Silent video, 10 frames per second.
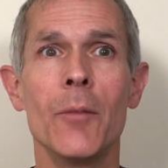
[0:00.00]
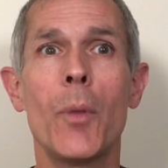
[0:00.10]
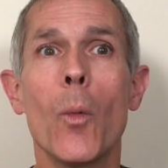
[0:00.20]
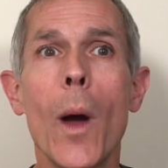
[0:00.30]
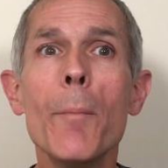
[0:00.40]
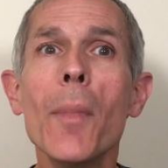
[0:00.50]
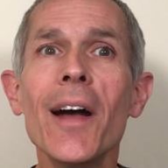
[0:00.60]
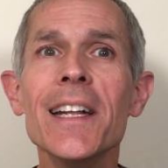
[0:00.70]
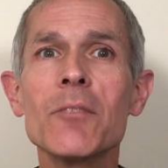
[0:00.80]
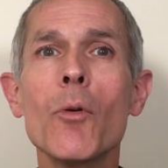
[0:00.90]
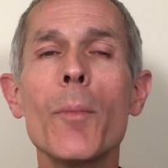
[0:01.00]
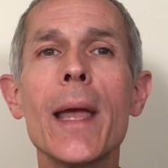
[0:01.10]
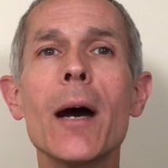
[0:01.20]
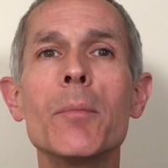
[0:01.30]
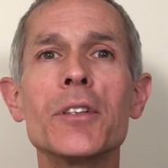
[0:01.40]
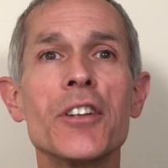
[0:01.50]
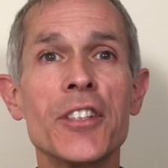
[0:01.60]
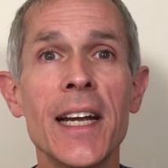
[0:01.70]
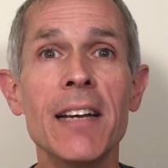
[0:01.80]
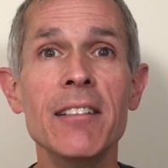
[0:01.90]
But web minds will be able to
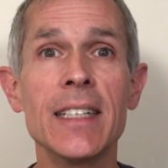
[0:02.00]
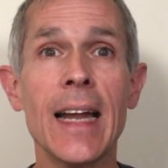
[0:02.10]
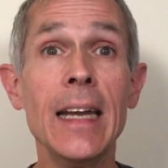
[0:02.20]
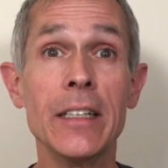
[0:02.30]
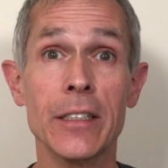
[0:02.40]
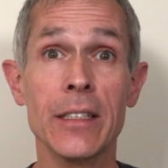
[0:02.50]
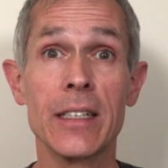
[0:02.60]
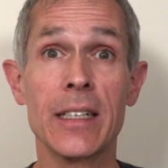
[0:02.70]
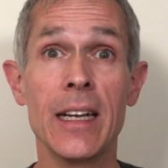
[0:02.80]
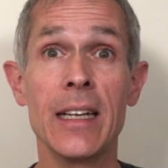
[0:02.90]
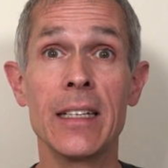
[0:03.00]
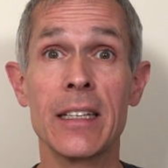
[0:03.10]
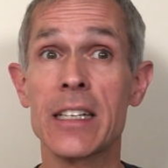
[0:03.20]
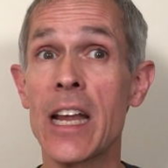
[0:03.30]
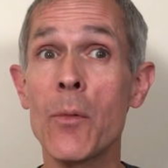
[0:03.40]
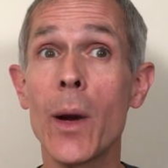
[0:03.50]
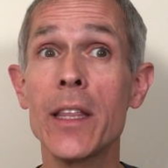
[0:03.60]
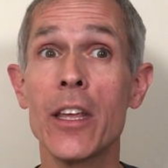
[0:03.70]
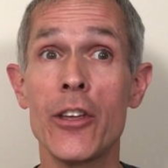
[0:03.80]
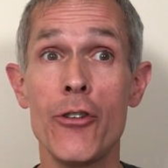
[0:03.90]
share intelligence in the same way
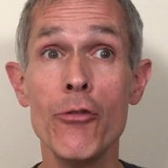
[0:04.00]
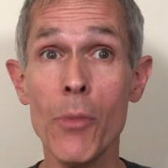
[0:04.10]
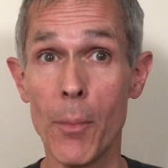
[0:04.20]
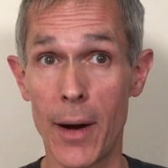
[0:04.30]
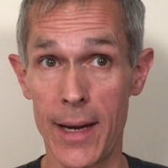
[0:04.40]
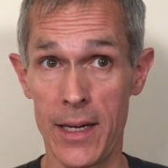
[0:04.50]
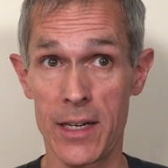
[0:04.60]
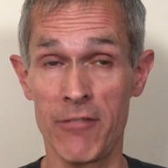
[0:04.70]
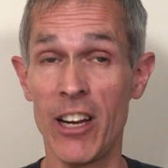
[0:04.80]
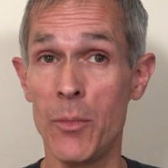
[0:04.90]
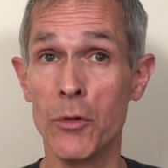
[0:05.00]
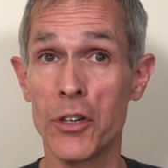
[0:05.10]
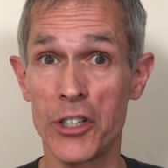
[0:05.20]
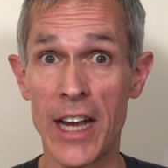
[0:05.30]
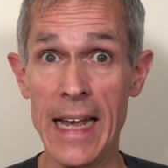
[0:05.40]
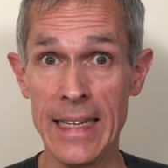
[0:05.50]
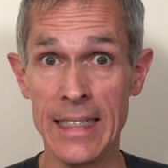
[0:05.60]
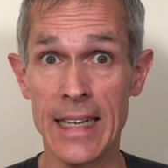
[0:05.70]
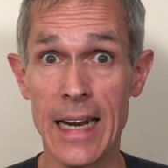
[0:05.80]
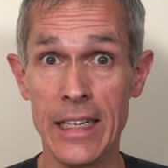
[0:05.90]
that human minds are able to share
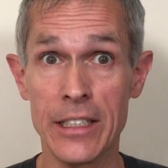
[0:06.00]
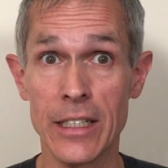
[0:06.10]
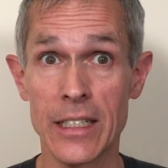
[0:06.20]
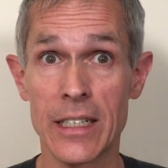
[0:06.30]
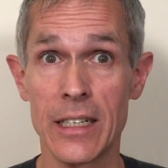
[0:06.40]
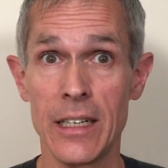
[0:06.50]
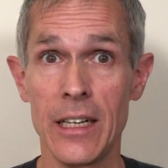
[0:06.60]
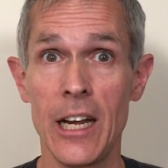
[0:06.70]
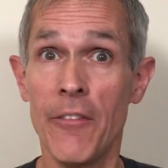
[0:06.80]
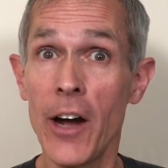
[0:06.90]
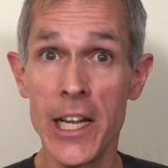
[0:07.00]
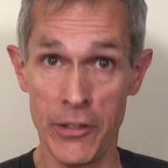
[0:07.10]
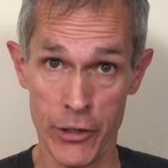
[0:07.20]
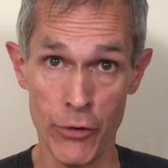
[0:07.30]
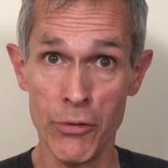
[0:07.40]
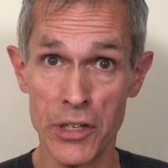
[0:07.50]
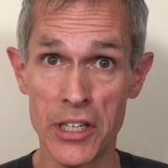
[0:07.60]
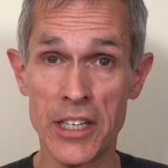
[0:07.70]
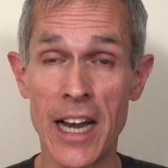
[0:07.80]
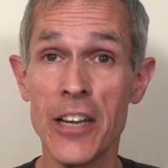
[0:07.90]
intelligence. If I choose
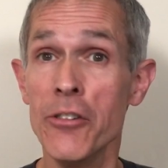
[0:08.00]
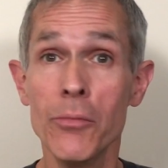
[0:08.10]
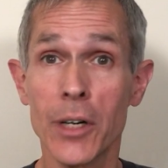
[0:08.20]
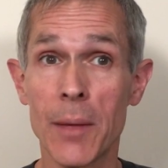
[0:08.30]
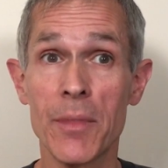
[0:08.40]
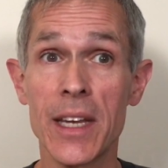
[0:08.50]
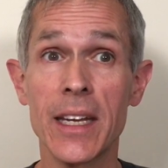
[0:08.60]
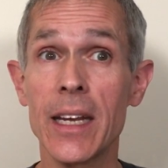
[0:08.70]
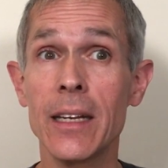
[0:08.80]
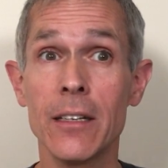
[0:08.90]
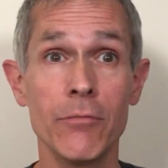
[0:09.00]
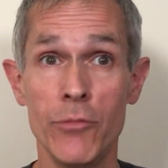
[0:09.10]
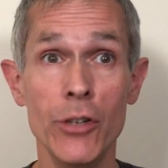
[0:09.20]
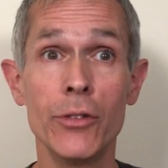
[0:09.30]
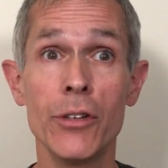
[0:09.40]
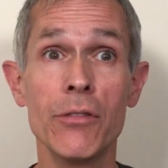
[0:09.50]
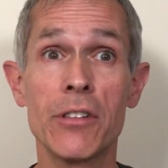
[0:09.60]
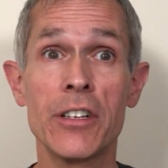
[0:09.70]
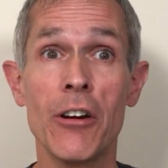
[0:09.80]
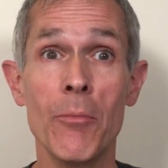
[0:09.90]
to tell you what I'm thinking and you choose
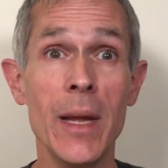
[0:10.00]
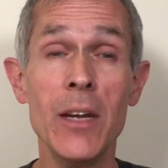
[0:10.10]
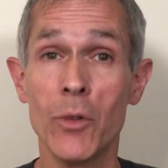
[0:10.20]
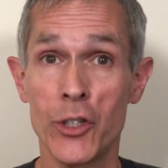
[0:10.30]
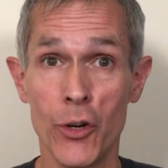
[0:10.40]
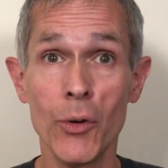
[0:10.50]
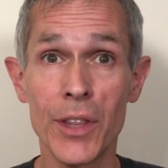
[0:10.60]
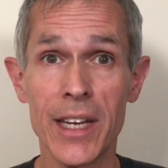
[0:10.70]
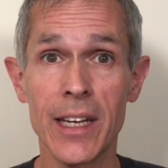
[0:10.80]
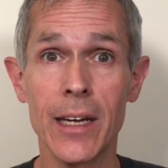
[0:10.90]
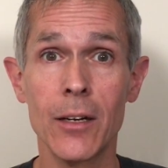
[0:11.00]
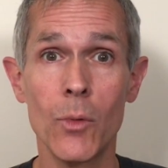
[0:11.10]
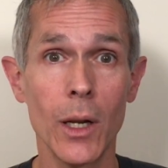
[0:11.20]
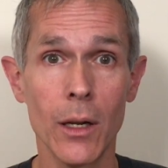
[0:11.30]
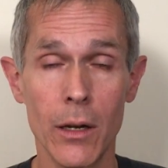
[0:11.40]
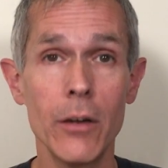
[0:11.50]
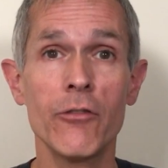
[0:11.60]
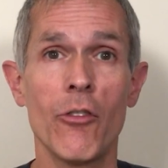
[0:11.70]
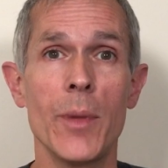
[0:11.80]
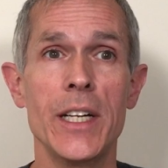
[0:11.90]
to tell me what you're thinking, we'll learn
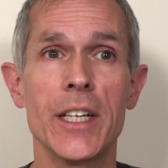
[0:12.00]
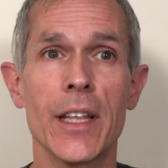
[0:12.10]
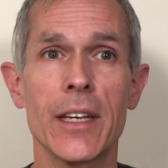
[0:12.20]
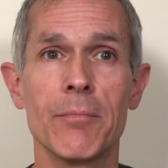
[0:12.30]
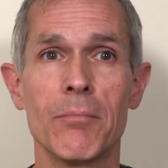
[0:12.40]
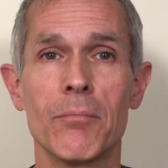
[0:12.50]
from each other.